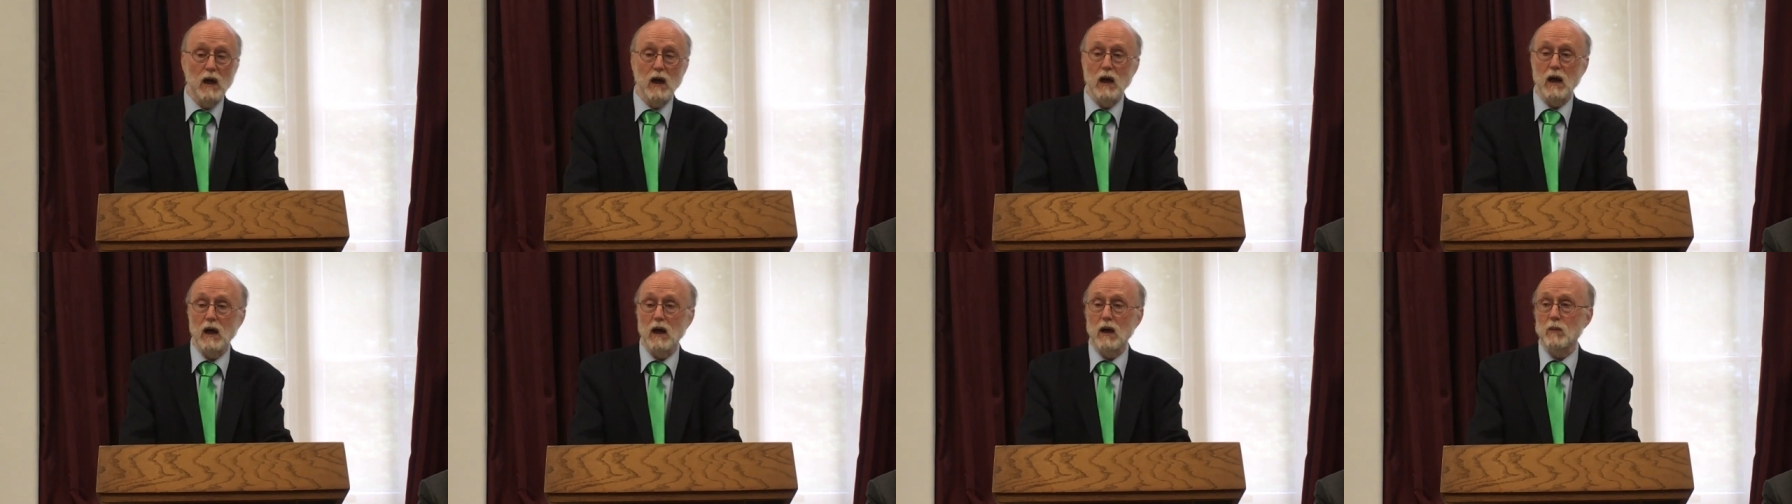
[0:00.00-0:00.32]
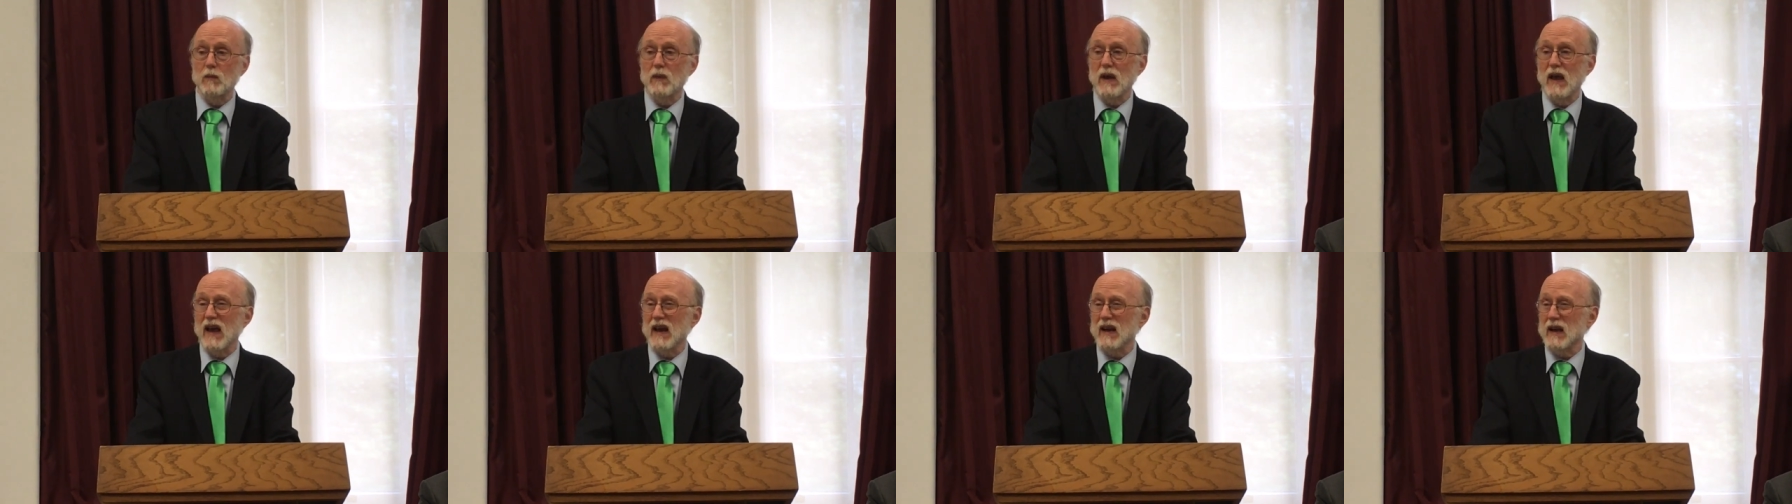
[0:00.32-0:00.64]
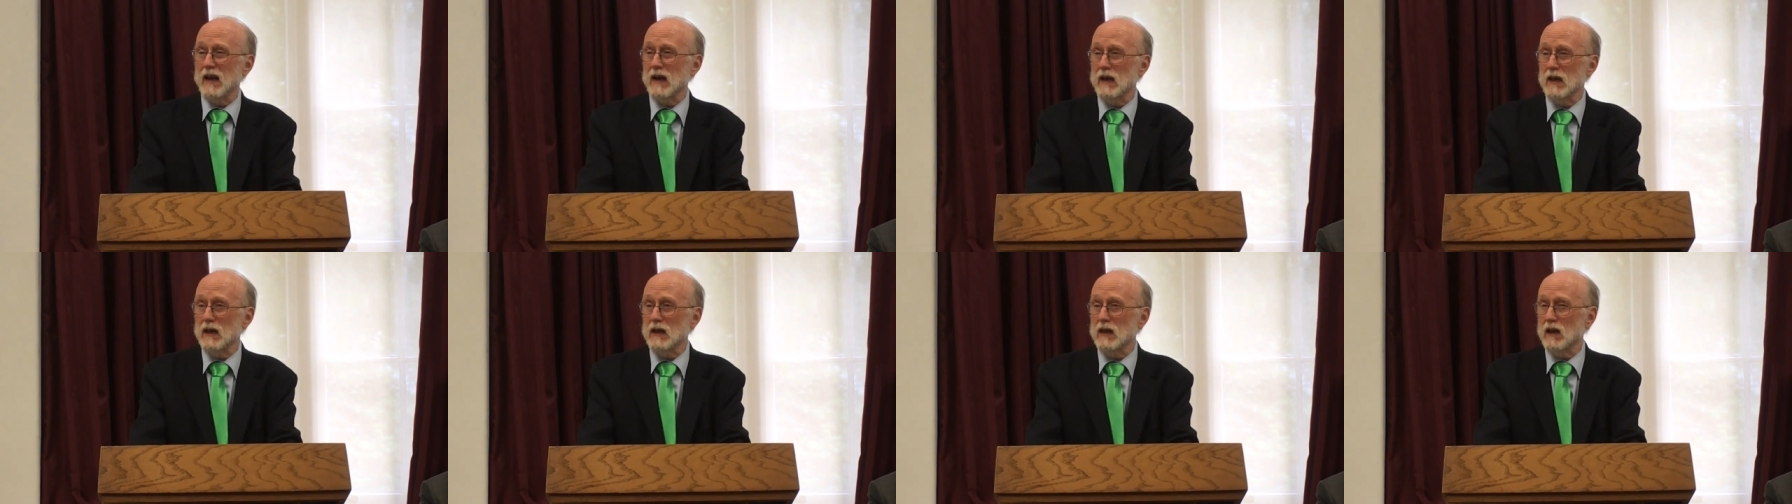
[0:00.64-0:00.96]
Um, at
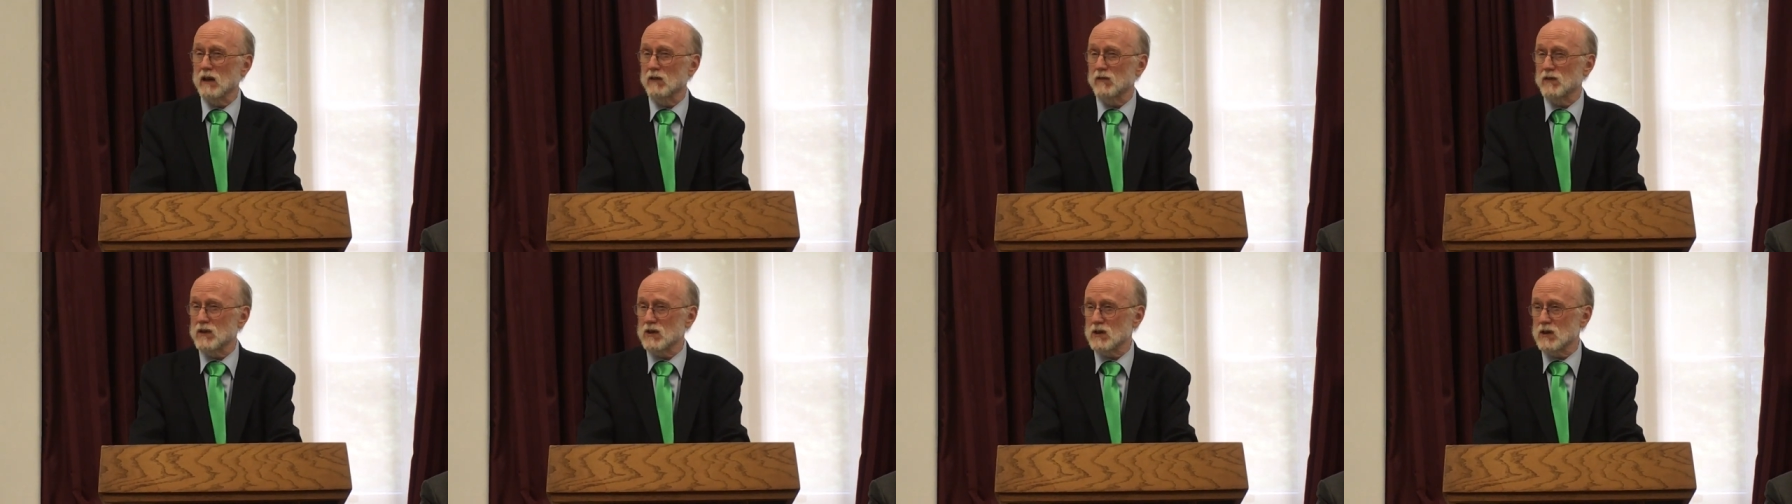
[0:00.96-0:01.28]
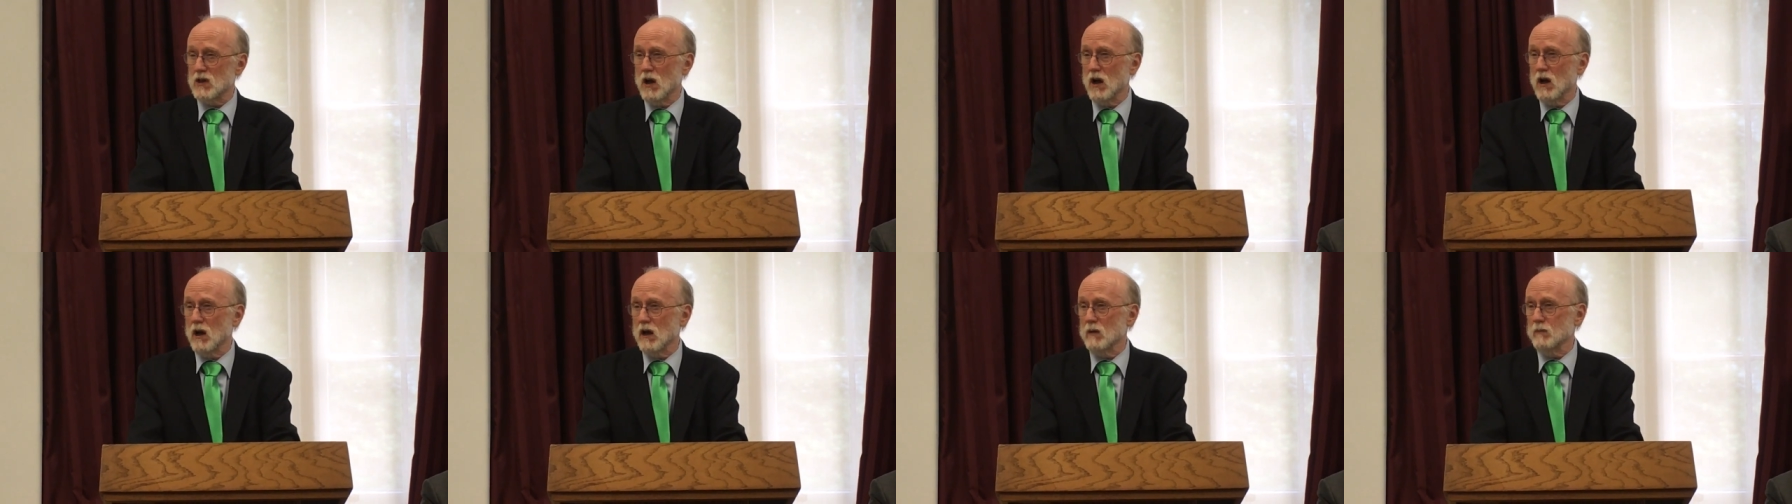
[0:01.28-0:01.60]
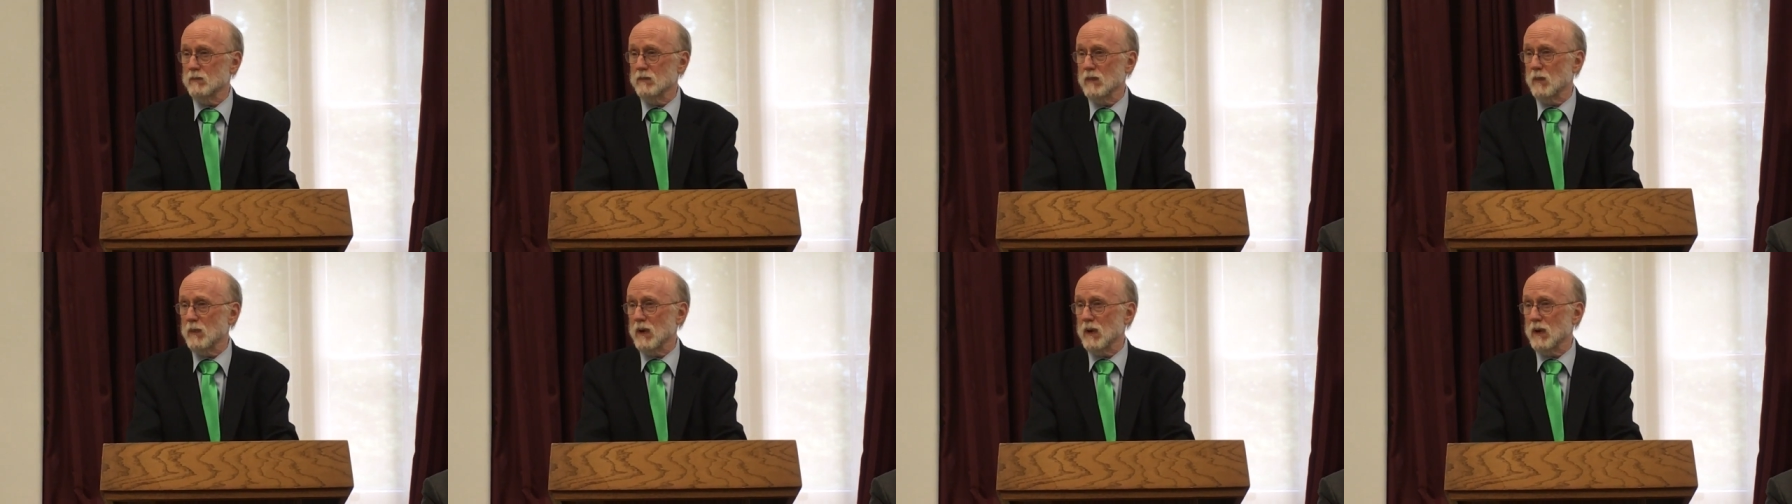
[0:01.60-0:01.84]
any given time,